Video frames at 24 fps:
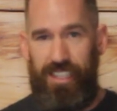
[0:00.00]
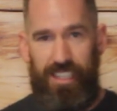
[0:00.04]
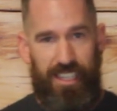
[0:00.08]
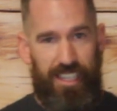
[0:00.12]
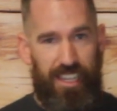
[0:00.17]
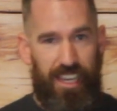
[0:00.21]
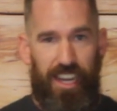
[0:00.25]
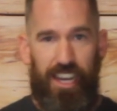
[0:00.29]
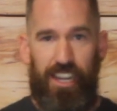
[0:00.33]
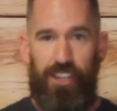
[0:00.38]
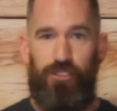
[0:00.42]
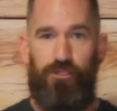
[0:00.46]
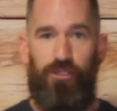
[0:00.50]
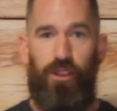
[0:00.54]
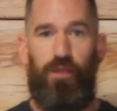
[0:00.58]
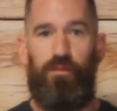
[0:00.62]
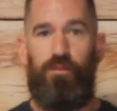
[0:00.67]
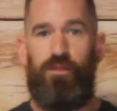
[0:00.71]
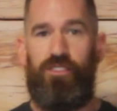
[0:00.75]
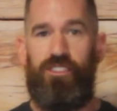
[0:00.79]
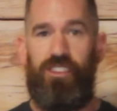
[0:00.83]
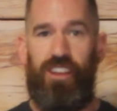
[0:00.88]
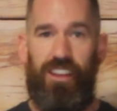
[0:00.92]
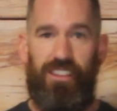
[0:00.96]
get a drum
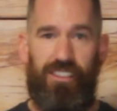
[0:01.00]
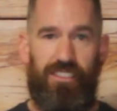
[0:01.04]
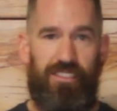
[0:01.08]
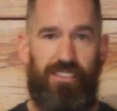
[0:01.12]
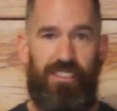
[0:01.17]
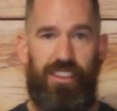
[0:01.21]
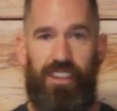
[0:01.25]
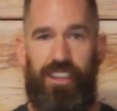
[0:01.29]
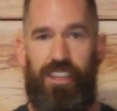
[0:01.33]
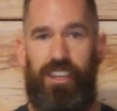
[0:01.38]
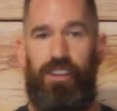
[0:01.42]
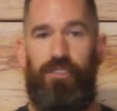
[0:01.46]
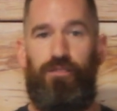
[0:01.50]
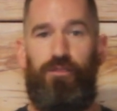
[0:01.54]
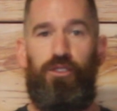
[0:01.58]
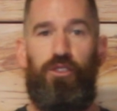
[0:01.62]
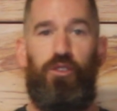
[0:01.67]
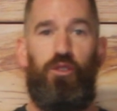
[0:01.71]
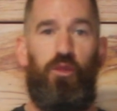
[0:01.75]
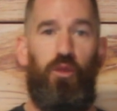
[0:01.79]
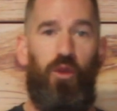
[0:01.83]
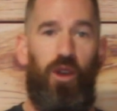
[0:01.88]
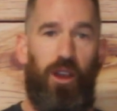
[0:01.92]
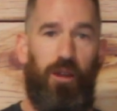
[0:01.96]
set stick. If
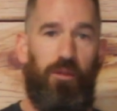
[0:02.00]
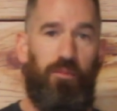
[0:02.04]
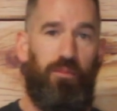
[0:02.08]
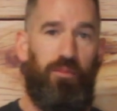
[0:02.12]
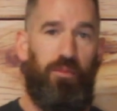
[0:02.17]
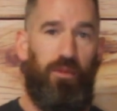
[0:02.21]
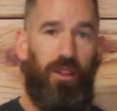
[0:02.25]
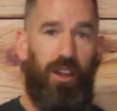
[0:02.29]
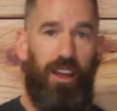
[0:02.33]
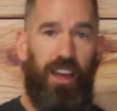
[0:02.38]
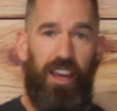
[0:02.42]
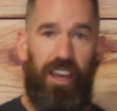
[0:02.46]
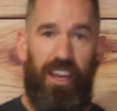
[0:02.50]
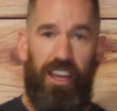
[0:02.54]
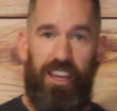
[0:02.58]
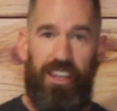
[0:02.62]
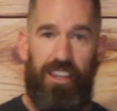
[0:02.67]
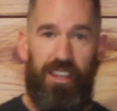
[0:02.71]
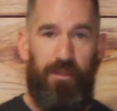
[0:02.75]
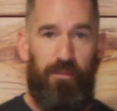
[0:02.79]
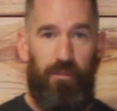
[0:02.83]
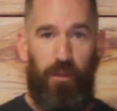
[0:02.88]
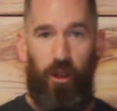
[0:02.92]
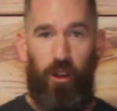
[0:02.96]
you want to play in
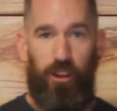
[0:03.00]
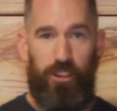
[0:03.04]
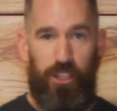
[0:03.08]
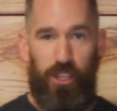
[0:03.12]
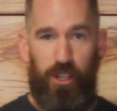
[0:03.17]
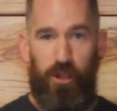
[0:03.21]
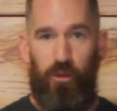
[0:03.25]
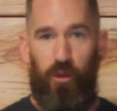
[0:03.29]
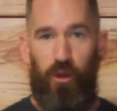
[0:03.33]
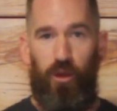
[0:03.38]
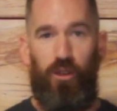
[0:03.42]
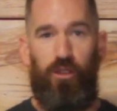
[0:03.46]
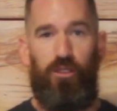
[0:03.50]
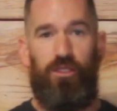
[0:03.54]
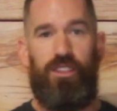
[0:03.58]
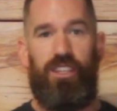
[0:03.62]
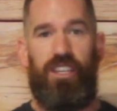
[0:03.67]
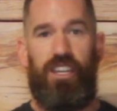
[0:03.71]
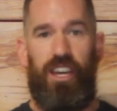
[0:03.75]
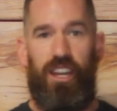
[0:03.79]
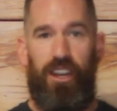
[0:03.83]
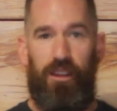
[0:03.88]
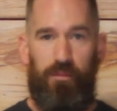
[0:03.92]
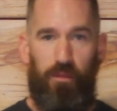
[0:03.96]
the marching world,
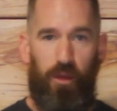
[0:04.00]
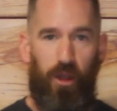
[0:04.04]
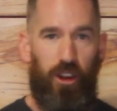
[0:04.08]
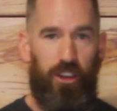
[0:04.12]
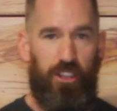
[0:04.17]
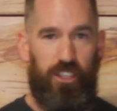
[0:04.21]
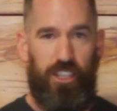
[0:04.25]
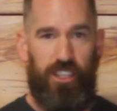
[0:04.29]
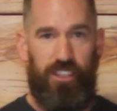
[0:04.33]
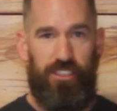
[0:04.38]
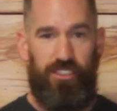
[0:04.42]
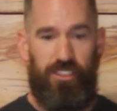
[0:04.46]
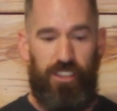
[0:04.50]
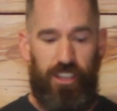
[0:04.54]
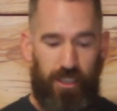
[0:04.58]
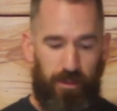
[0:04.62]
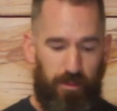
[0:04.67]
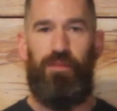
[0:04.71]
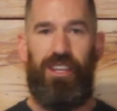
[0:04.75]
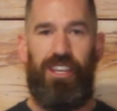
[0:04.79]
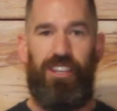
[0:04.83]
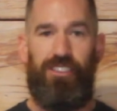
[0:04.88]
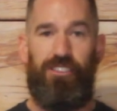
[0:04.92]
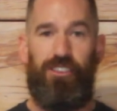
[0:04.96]
get a marching stick.
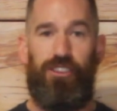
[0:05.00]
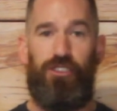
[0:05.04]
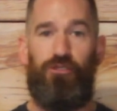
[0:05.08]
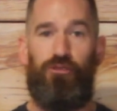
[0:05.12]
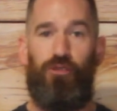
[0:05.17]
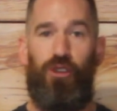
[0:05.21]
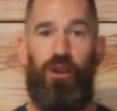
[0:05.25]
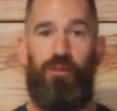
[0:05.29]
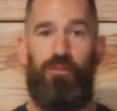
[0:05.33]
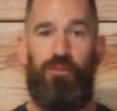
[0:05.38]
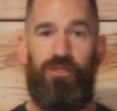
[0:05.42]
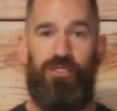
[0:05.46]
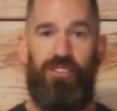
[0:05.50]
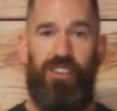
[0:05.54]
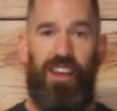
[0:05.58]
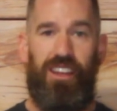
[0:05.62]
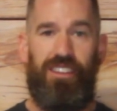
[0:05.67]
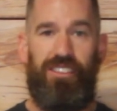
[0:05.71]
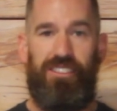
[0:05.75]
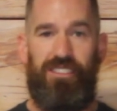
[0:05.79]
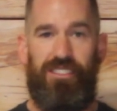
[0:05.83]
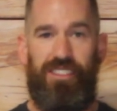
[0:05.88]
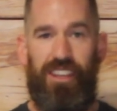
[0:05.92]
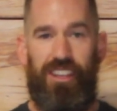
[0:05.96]
Because the drum
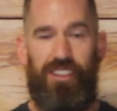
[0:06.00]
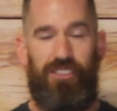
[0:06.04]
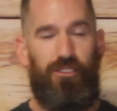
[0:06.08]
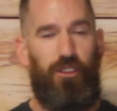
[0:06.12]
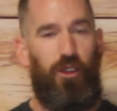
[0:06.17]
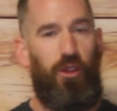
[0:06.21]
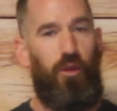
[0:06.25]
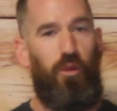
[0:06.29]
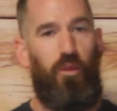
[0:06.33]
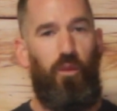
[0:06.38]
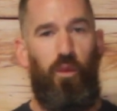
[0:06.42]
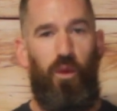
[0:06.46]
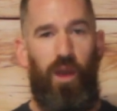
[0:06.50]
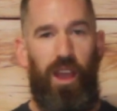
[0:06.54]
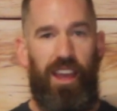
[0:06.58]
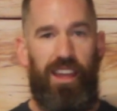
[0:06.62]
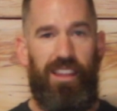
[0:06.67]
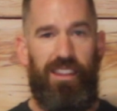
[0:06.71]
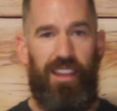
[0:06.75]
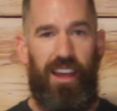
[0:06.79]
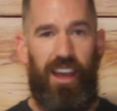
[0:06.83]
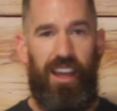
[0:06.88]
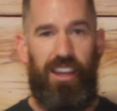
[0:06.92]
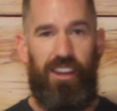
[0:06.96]
set sticks are way
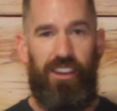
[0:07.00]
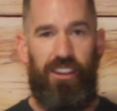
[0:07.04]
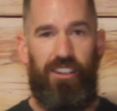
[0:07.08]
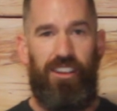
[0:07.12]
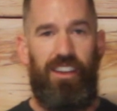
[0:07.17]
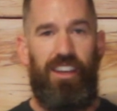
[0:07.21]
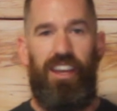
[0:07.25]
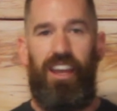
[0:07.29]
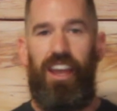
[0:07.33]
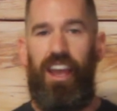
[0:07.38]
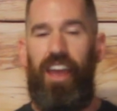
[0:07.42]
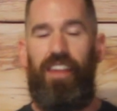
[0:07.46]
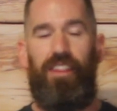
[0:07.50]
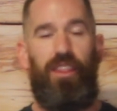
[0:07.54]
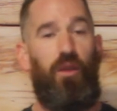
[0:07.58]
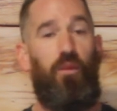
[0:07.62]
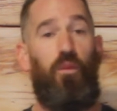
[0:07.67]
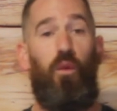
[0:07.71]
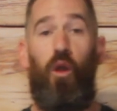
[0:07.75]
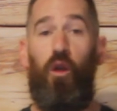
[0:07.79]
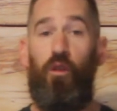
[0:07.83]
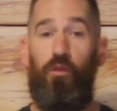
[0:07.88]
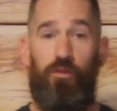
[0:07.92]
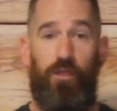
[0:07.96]
lighter and they
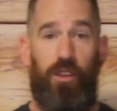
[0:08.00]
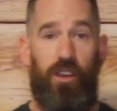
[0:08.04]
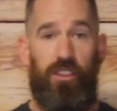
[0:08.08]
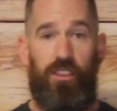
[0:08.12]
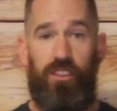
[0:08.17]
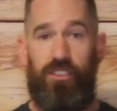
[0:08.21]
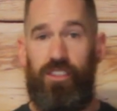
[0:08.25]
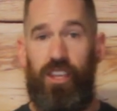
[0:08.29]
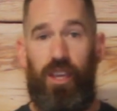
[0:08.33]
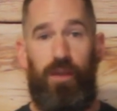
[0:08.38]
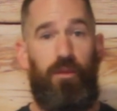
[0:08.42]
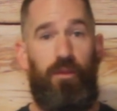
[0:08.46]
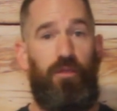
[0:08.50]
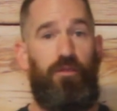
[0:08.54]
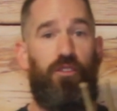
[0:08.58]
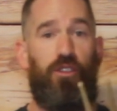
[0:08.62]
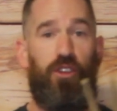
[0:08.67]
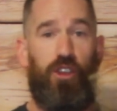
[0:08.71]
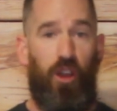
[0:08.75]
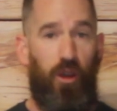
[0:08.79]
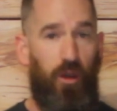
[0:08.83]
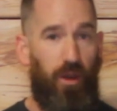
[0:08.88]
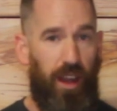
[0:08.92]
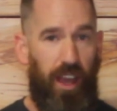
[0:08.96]
won't feel the same. If you're
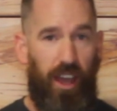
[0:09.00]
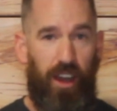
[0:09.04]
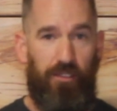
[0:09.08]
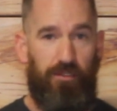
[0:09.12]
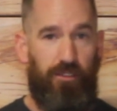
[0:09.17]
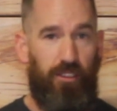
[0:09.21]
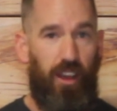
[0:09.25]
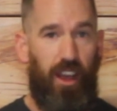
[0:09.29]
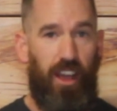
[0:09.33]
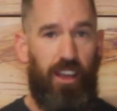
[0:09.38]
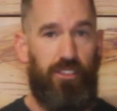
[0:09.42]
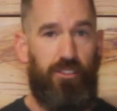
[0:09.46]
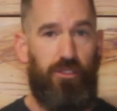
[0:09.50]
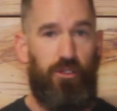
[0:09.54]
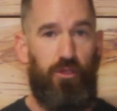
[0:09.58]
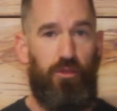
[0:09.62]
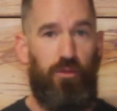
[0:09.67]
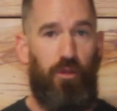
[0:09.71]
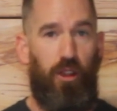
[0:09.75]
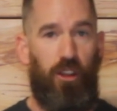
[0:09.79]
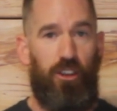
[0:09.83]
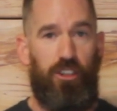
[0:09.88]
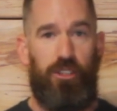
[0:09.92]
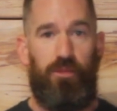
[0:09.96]
going out for high school
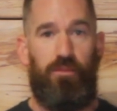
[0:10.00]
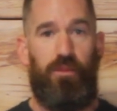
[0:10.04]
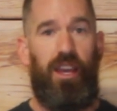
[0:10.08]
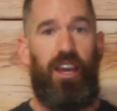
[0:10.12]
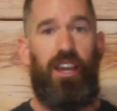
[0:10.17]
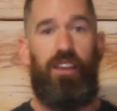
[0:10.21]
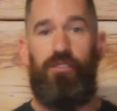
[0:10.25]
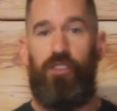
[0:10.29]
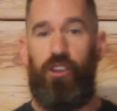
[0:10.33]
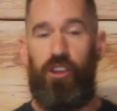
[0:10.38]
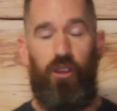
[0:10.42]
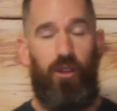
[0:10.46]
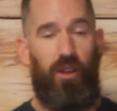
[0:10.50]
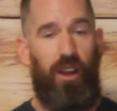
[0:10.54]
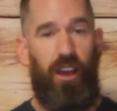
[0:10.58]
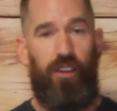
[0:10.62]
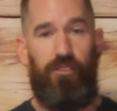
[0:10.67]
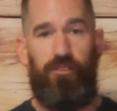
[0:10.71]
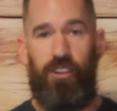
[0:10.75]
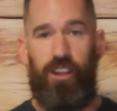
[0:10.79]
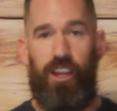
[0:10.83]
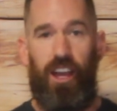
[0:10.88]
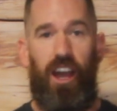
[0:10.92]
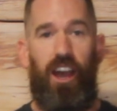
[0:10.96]
marching band, if you're going out
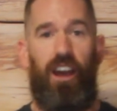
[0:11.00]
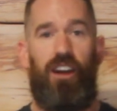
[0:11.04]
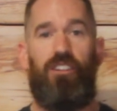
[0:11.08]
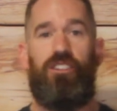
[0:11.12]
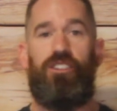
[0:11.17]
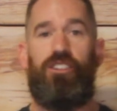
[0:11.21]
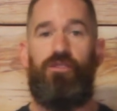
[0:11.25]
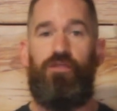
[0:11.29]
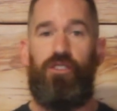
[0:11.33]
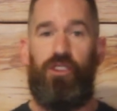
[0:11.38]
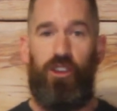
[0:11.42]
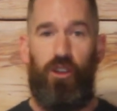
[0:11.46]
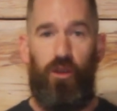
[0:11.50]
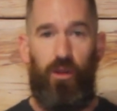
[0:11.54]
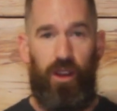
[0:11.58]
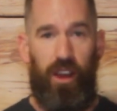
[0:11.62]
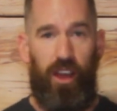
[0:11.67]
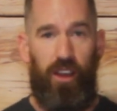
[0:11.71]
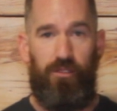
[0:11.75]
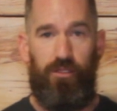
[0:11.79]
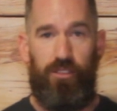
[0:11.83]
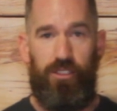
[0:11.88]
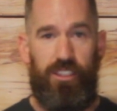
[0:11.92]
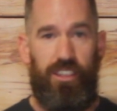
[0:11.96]
for college, if you're going
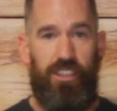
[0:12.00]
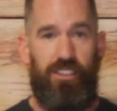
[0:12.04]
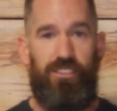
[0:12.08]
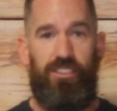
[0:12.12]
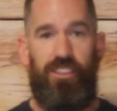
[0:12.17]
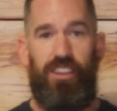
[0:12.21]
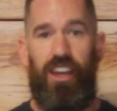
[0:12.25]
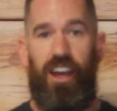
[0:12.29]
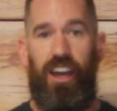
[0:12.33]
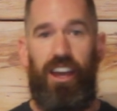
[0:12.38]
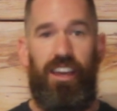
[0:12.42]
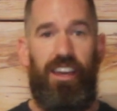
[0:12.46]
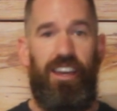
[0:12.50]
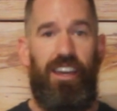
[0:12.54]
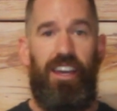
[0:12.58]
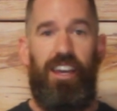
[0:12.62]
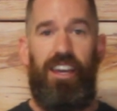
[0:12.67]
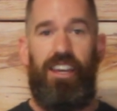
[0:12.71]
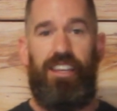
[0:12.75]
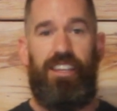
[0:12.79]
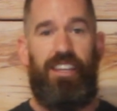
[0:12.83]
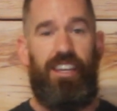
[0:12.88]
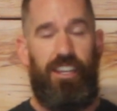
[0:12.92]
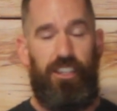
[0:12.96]
out for DCI,
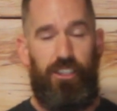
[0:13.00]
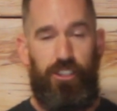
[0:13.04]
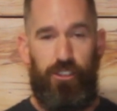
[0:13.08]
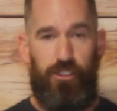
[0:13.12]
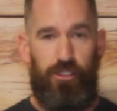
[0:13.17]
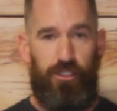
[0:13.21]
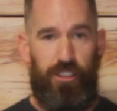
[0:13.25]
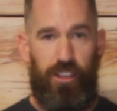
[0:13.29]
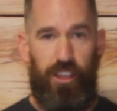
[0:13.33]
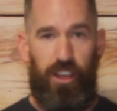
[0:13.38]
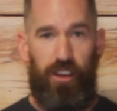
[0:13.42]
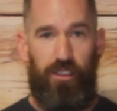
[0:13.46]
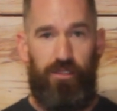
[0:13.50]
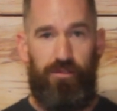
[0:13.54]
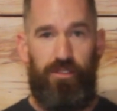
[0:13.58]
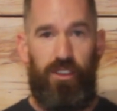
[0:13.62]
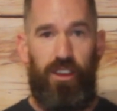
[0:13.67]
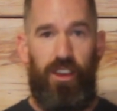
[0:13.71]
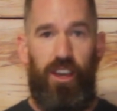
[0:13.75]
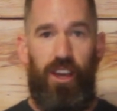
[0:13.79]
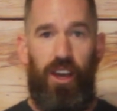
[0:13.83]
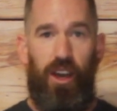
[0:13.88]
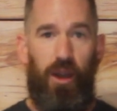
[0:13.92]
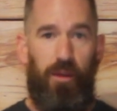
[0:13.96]
get yourself
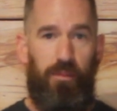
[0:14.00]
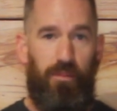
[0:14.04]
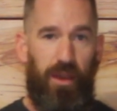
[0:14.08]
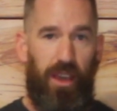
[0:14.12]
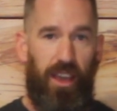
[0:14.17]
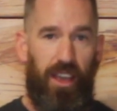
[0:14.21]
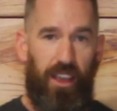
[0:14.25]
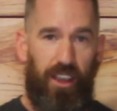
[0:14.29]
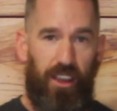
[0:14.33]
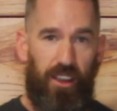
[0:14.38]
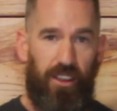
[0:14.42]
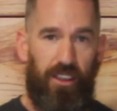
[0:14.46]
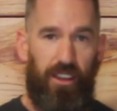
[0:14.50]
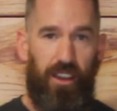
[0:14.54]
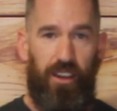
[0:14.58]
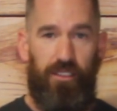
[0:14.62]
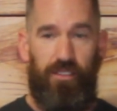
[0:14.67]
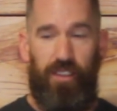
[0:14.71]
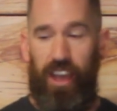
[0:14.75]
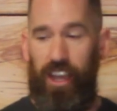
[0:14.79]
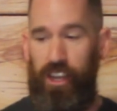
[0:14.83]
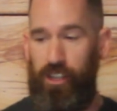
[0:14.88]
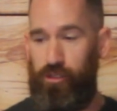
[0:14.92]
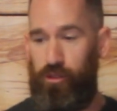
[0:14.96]
a pair of
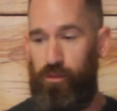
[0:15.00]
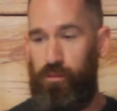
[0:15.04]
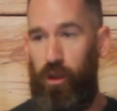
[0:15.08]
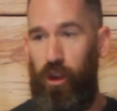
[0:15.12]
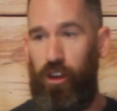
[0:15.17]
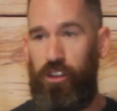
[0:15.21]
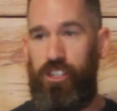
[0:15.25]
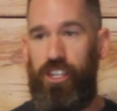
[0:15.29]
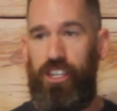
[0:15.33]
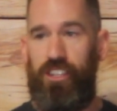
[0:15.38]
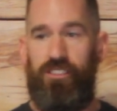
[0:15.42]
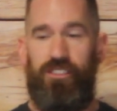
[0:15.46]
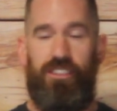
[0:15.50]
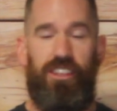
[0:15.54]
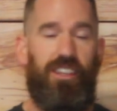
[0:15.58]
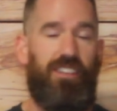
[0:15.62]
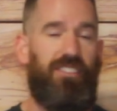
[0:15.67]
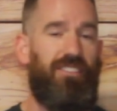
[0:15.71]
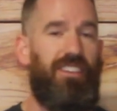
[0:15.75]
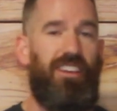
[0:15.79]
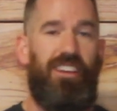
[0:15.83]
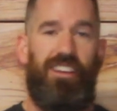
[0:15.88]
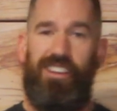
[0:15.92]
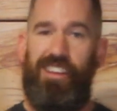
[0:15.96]
actual marching sticks.